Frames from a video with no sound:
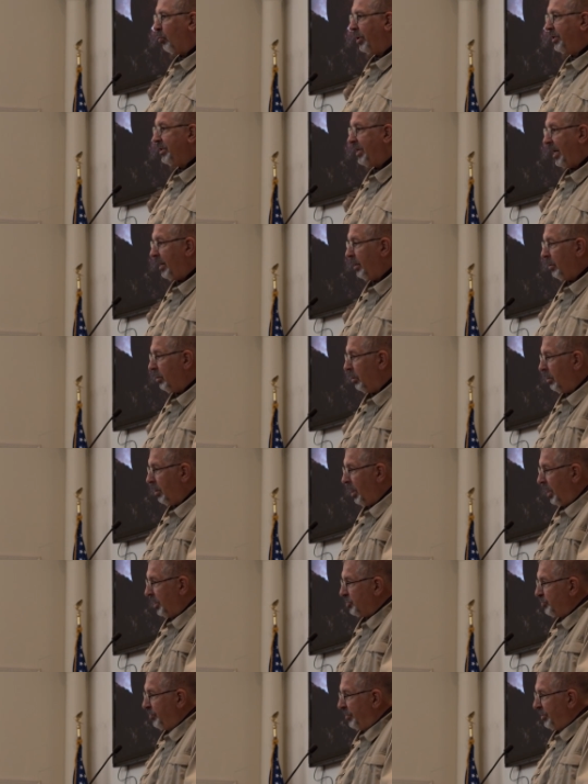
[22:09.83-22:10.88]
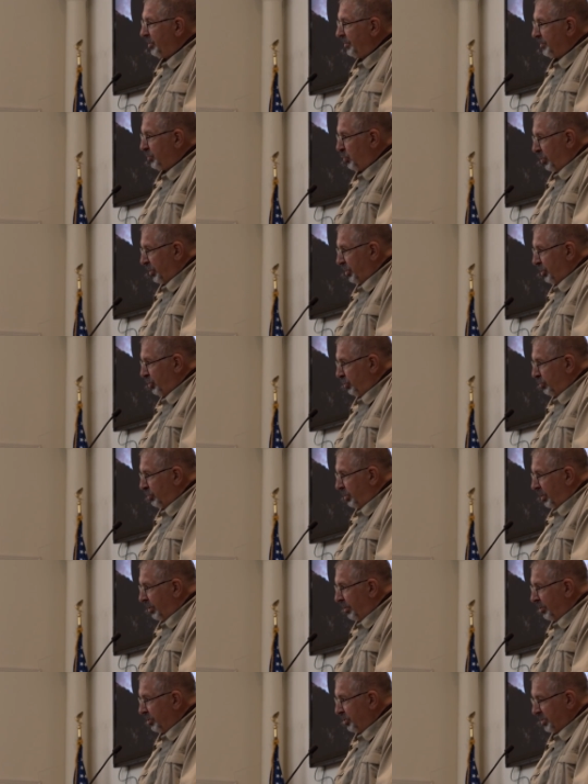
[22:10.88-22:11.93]
One day, her husband of 22
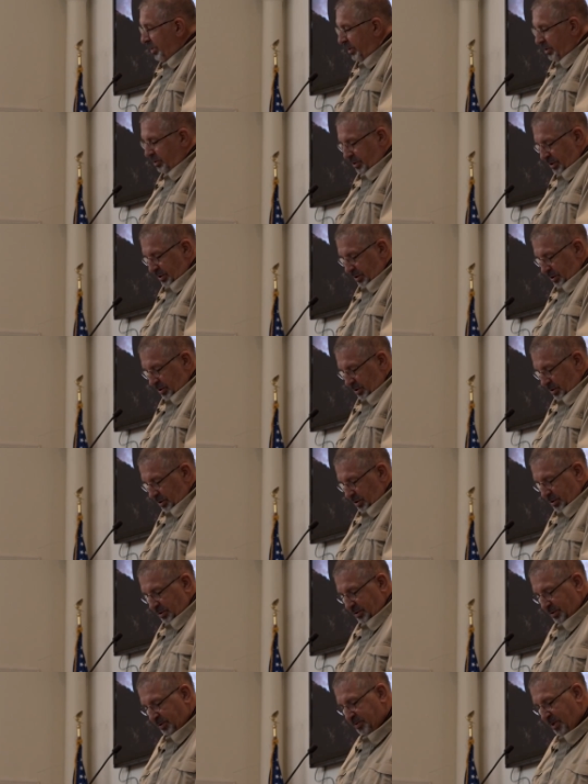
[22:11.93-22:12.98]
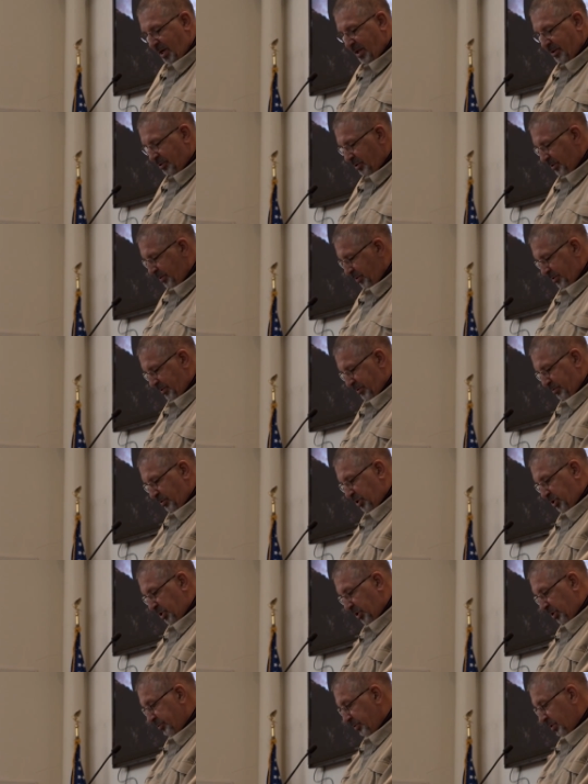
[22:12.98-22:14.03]
years and the father of her three
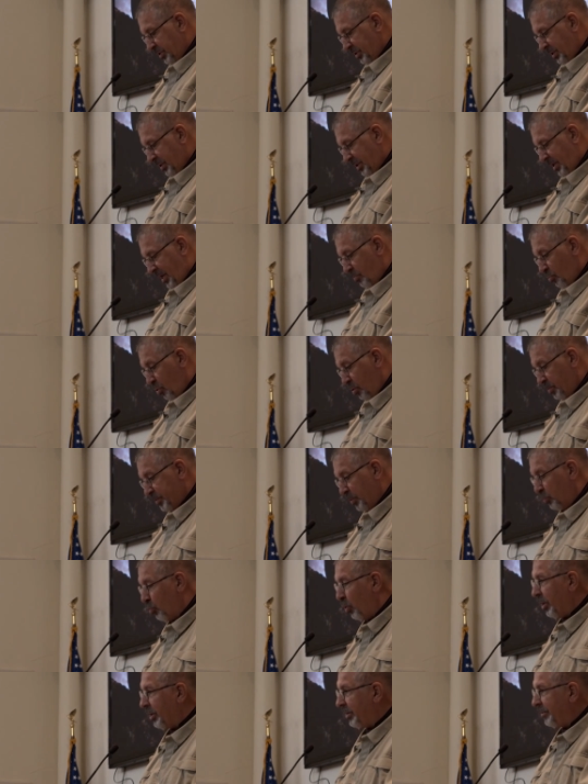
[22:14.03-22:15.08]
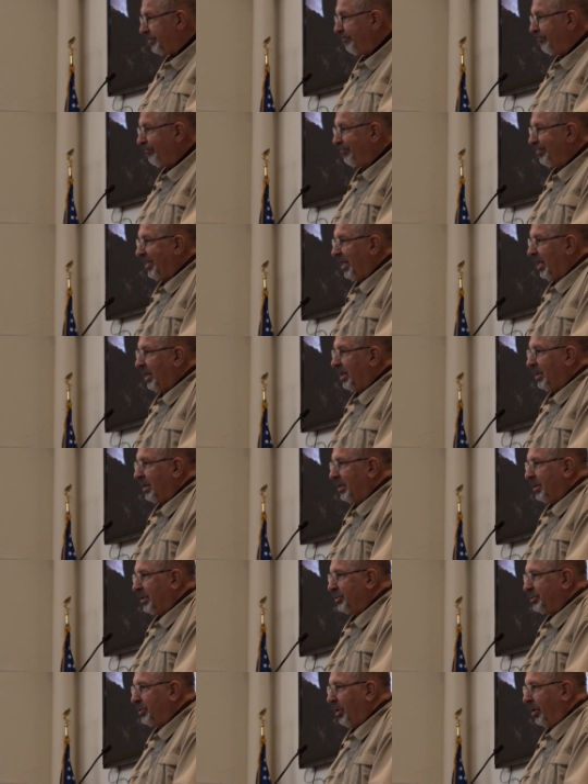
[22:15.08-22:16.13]
children came home from work,
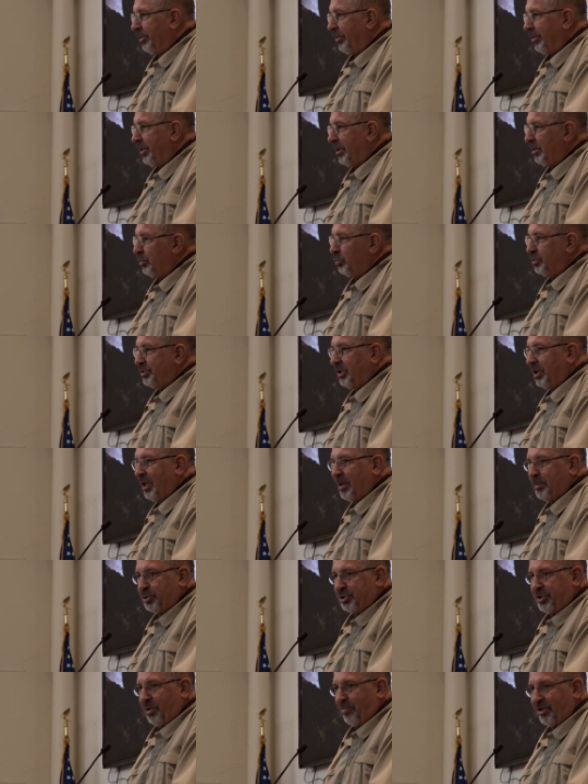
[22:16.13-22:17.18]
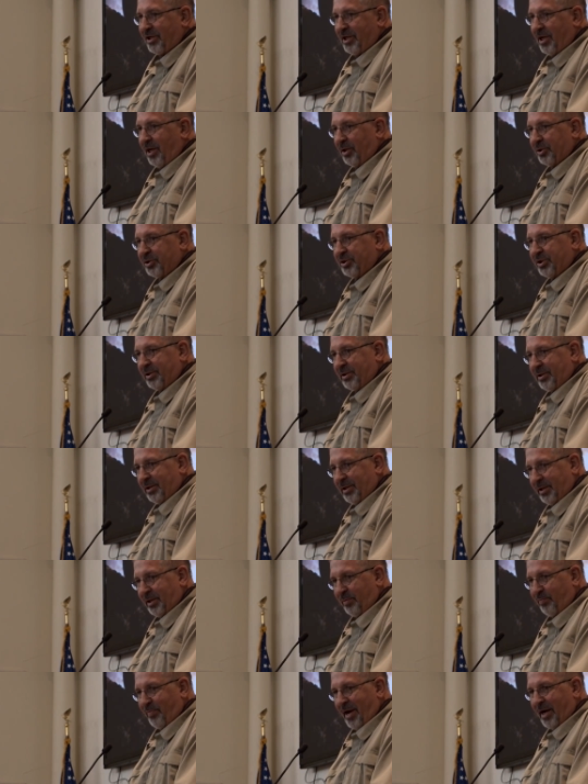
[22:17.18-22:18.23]
told her he was in love with somebody else,
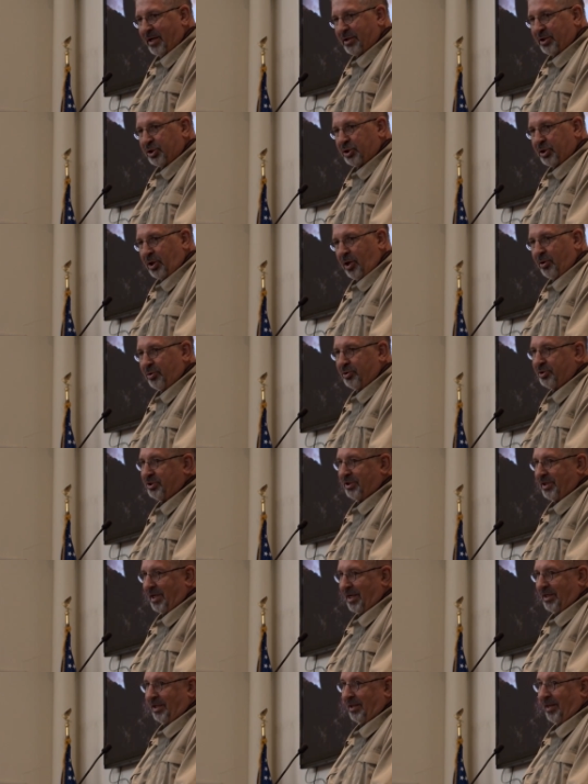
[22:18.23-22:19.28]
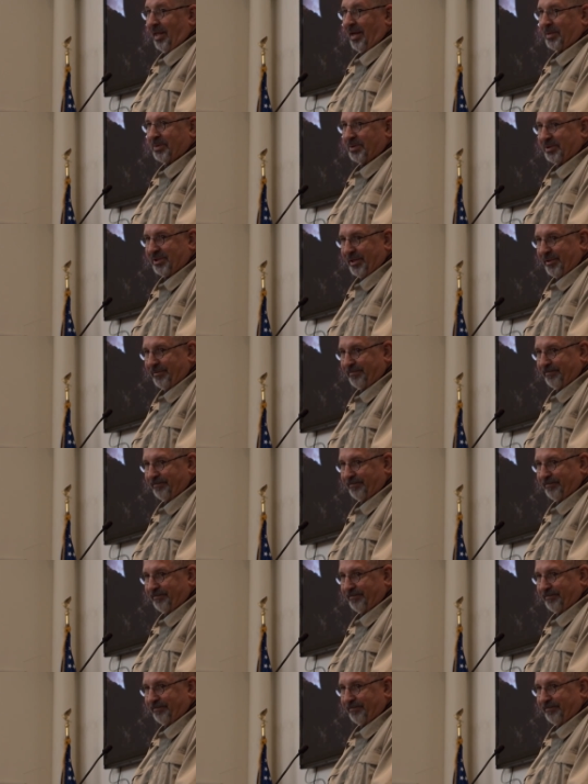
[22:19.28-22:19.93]
and he packed his clothes and he left.